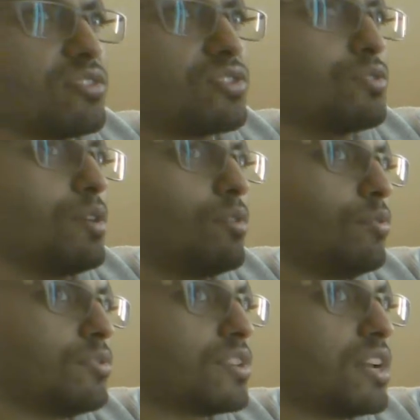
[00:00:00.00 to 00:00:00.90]
a square
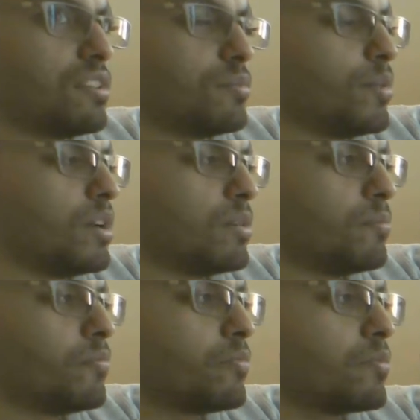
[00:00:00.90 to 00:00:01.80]
root sign at the
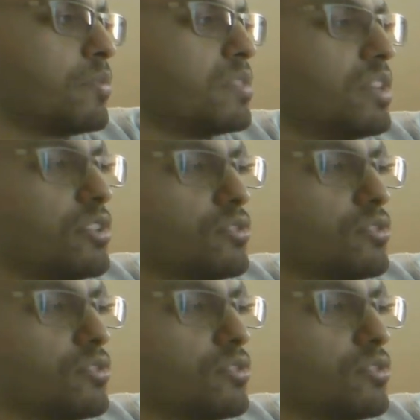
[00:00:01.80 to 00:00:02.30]
bottom. Then